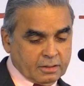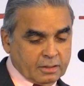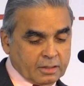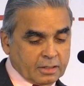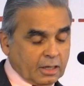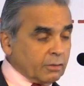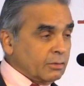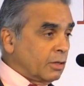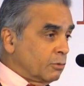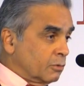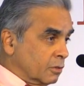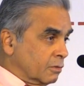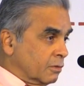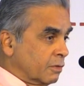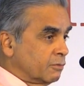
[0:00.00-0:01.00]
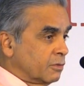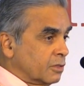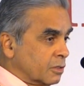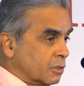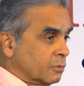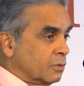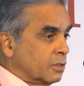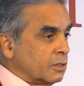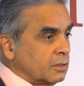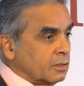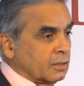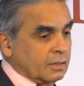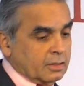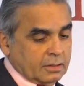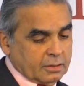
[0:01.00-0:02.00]
Now, there was a reference to it
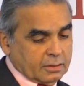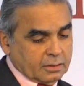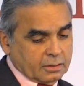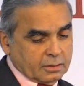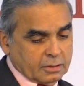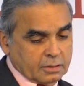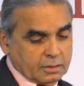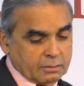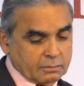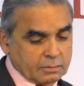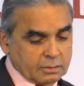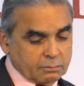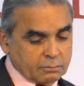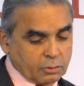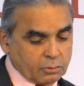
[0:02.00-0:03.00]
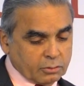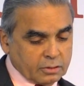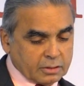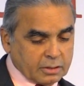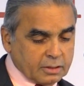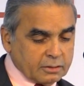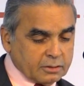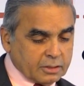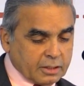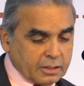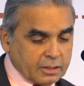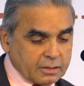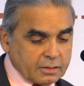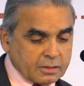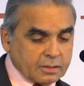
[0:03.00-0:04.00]
in both, again,
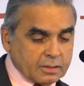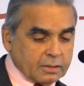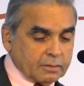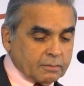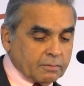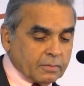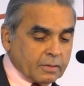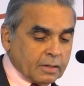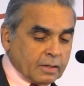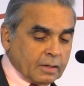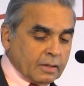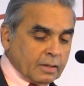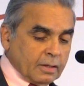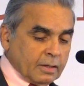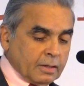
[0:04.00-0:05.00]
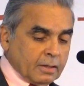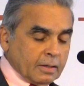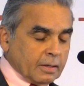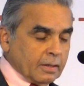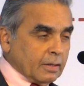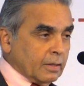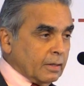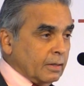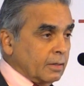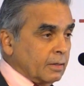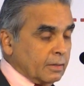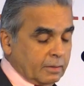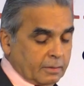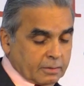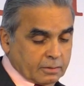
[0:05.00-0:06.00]
Jayan's and
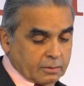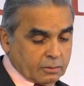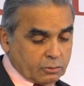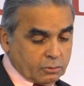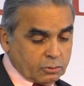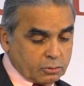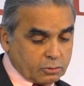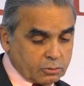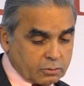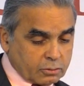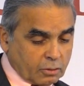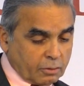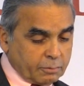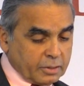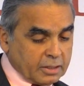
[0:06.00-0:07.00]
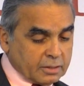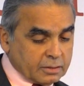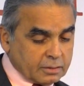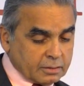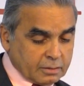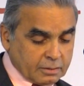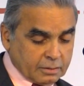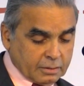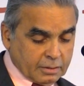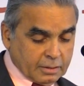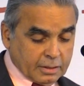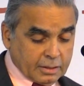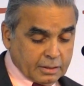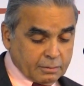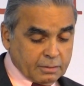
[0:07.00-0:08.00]
Yunju's comments.
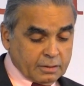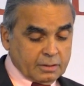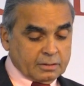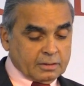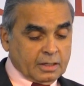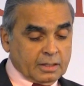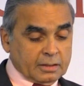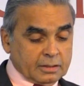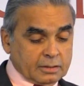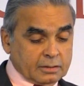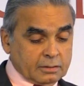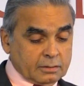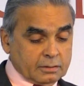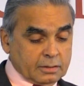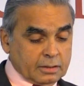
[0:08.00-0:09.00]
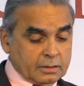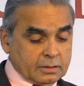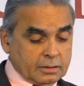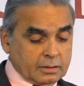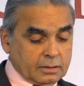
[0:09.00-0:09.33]
And in this article that